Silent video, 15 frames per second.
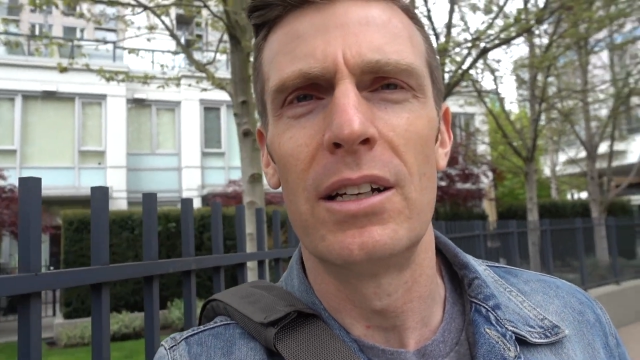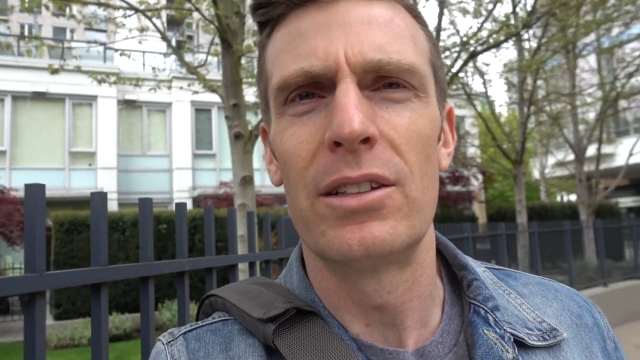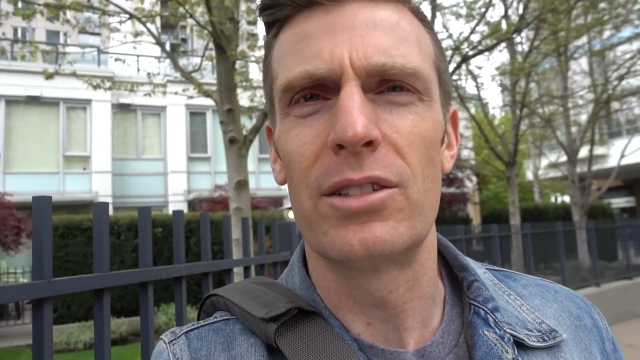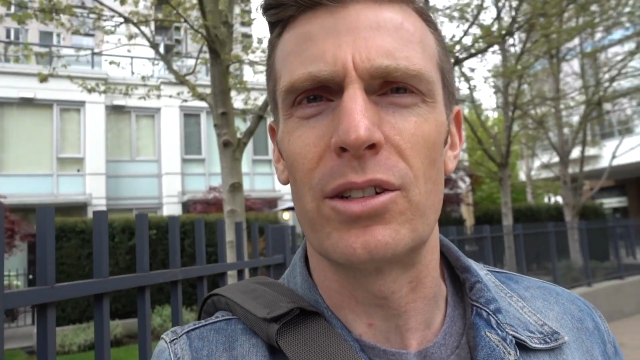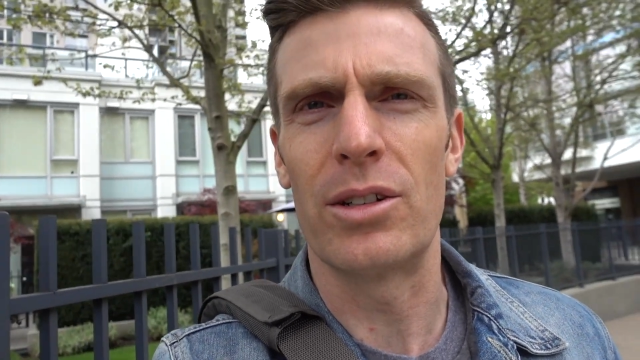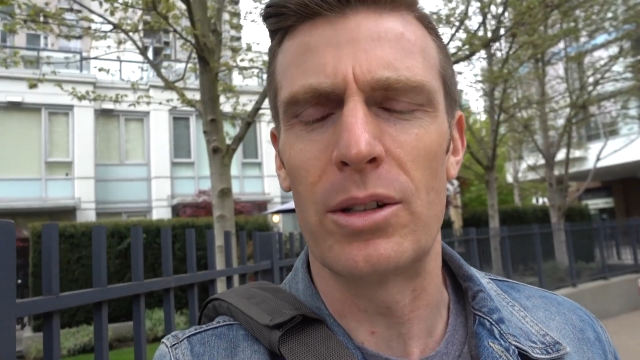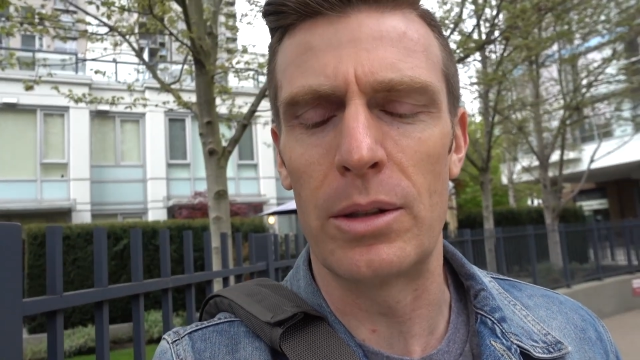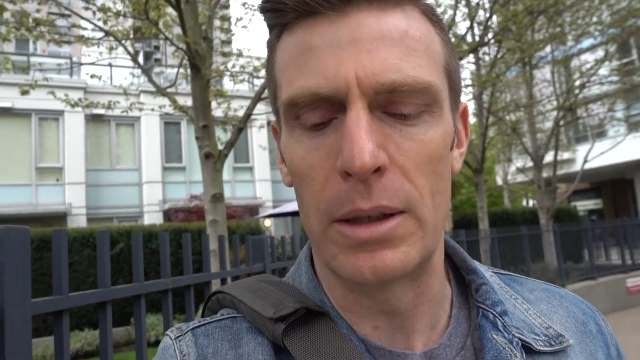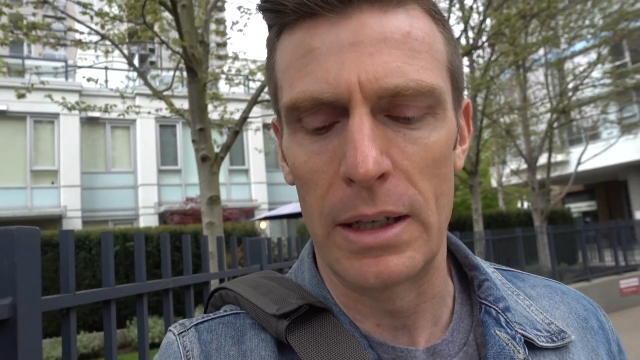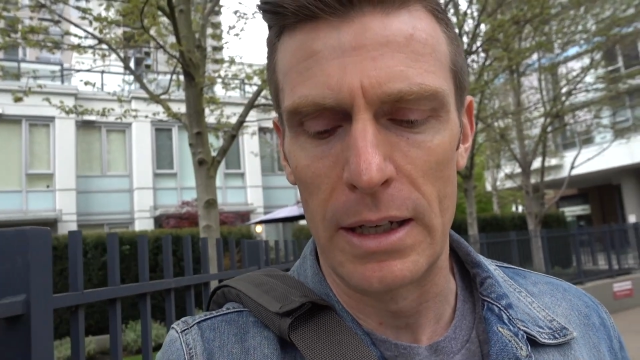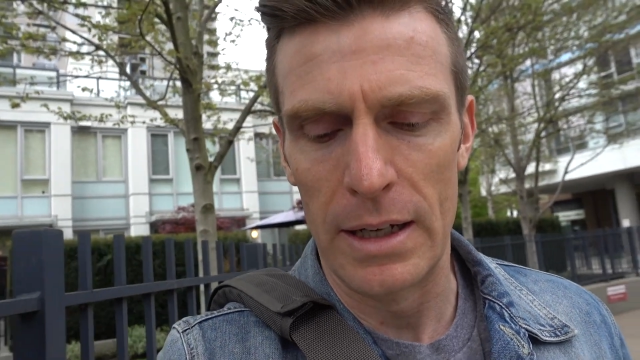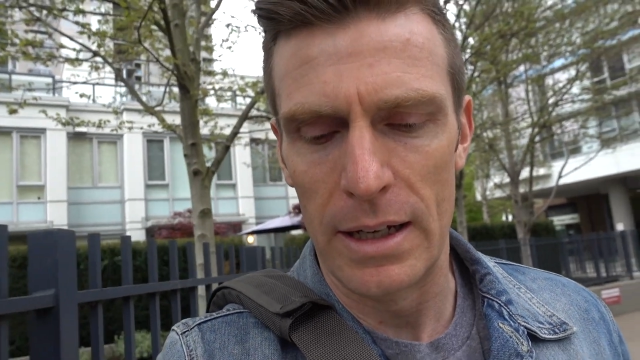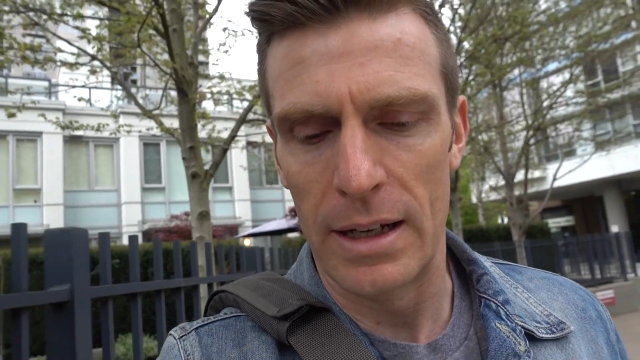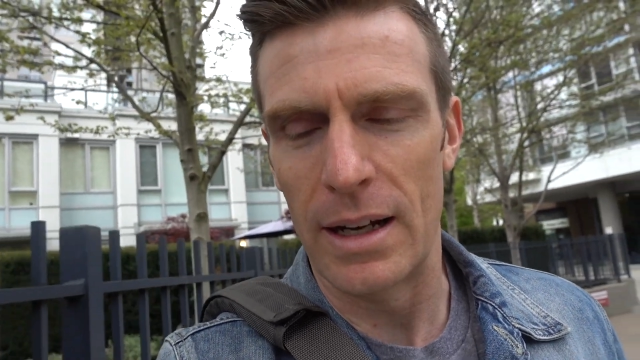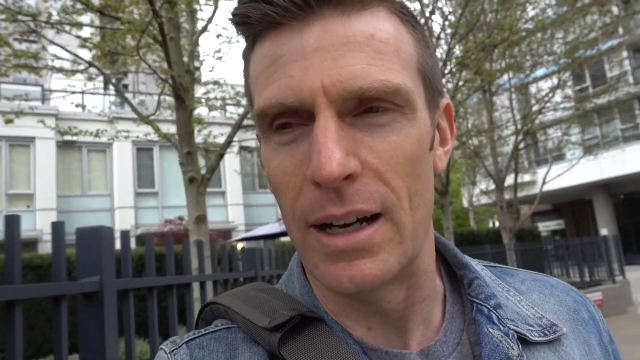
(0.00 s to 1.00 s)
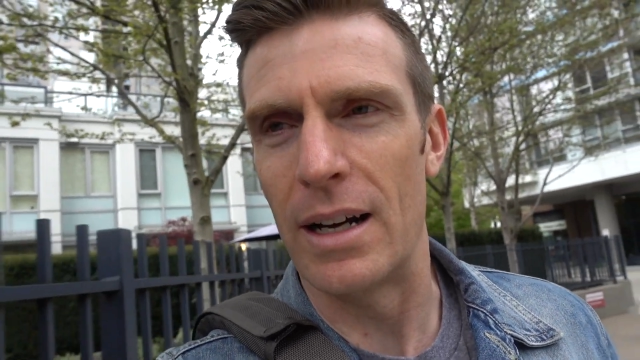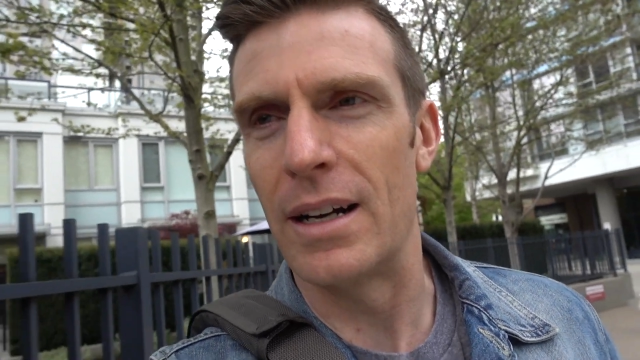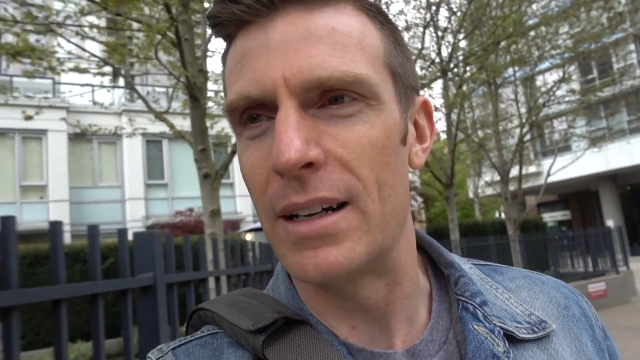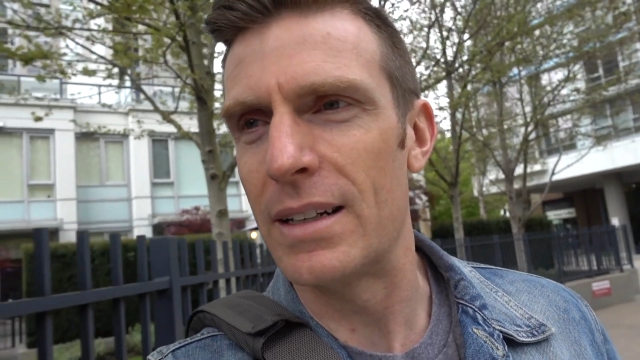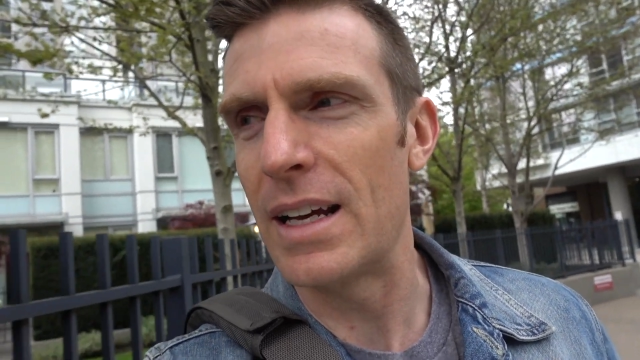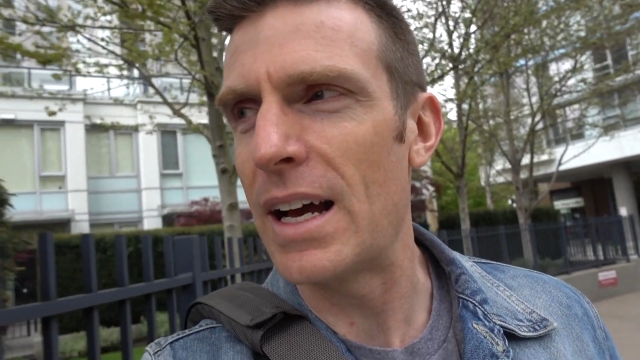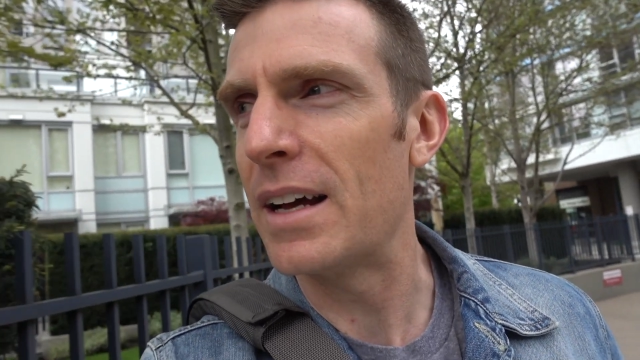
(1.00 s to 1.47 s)
So
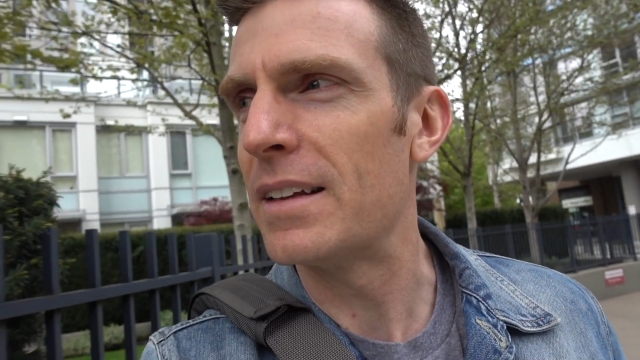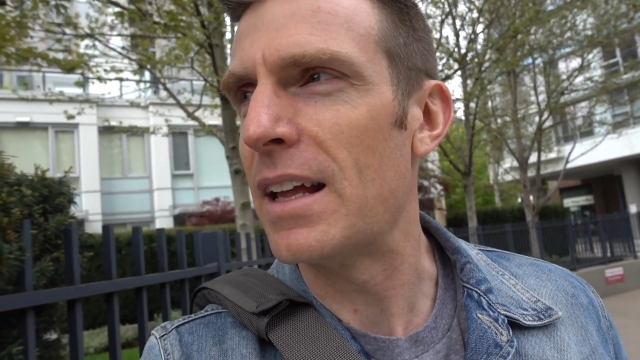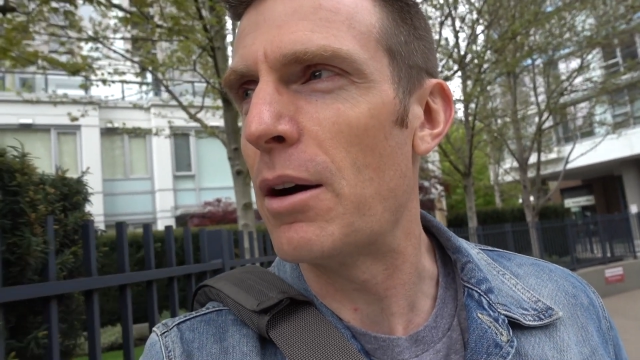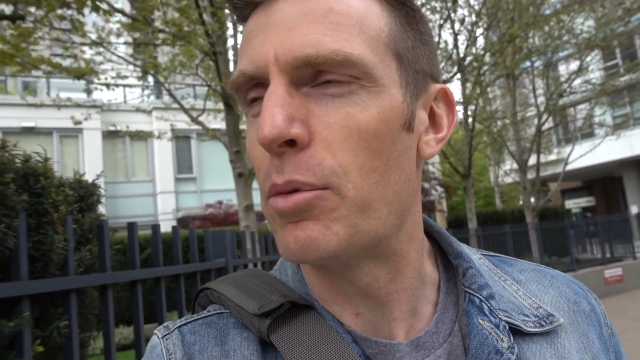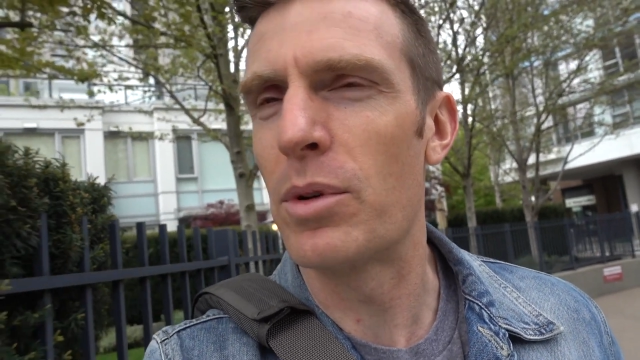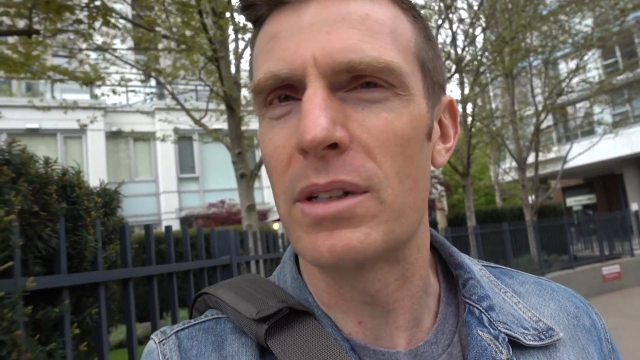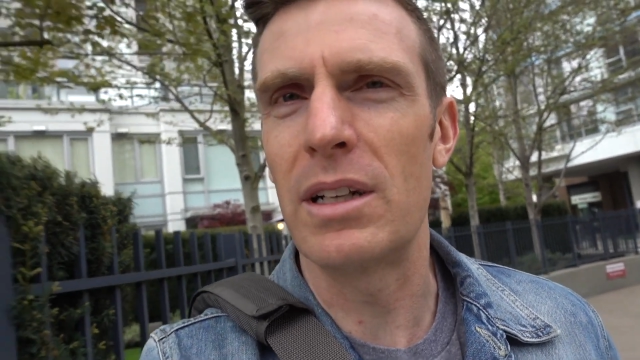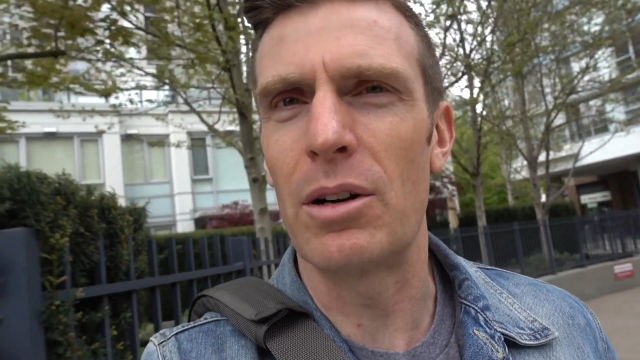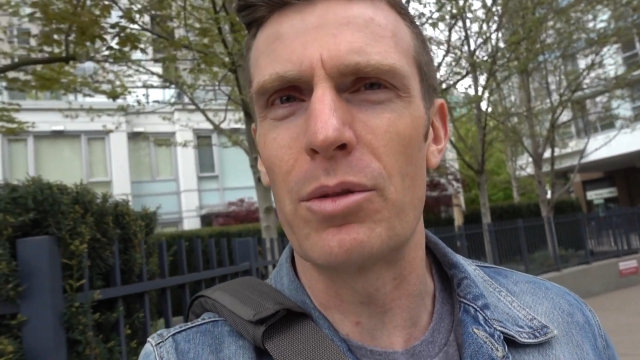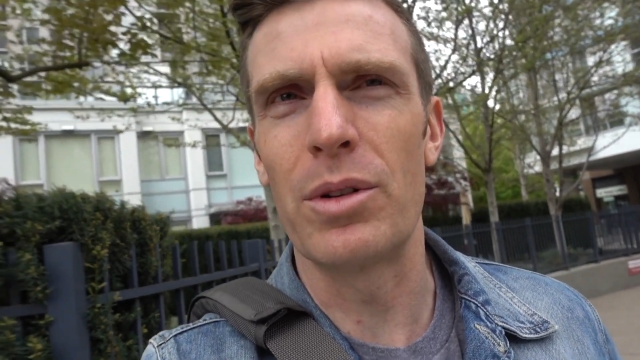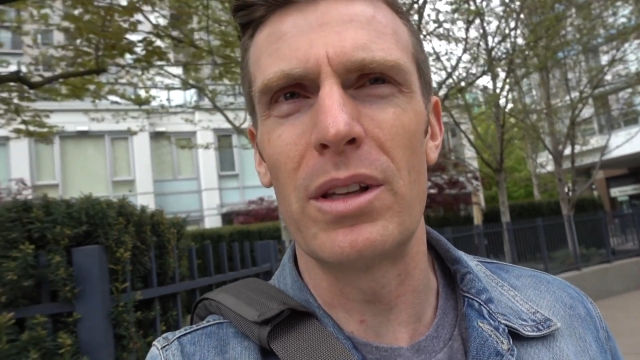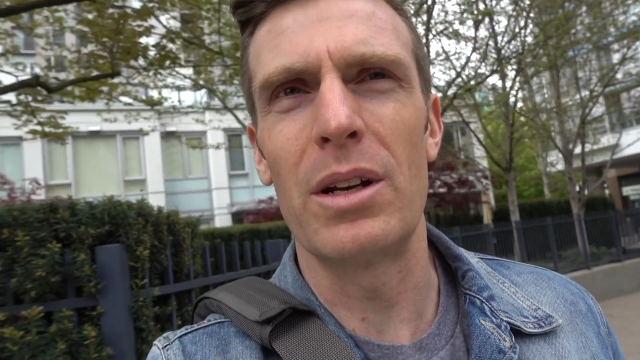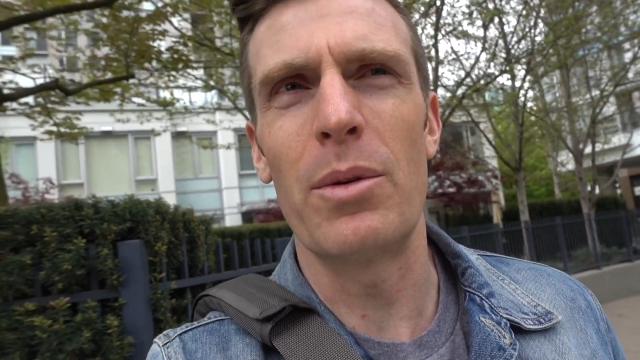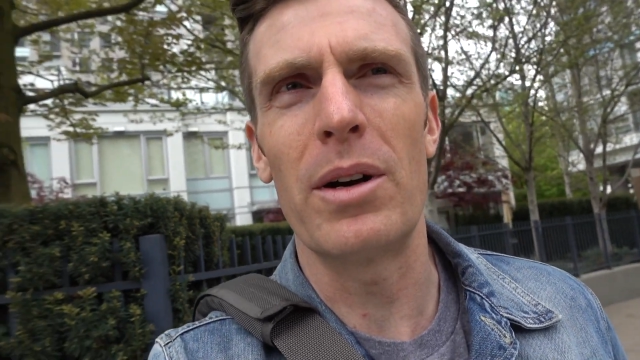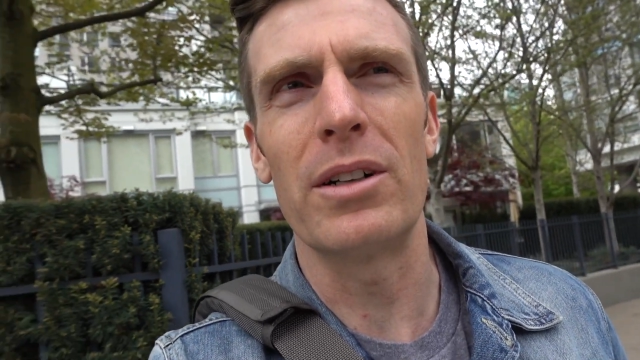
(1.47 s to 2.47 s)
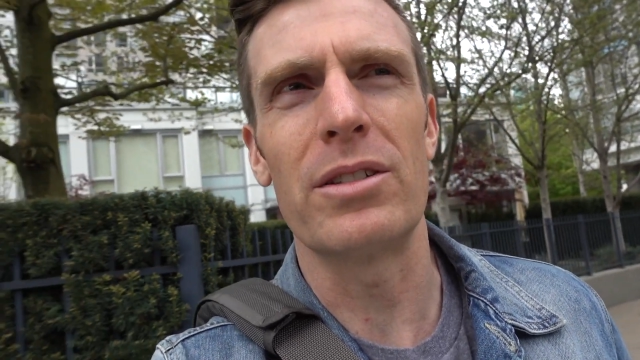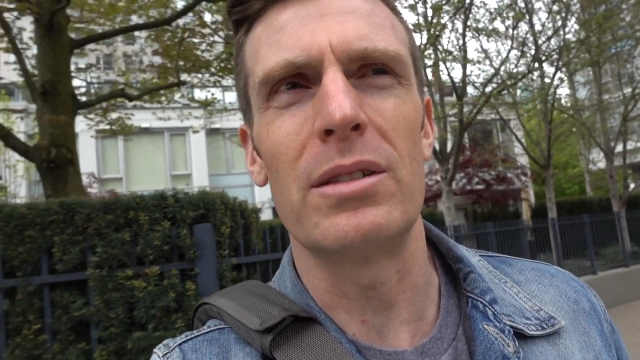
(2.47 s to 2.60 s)
yeah, that worked out really well.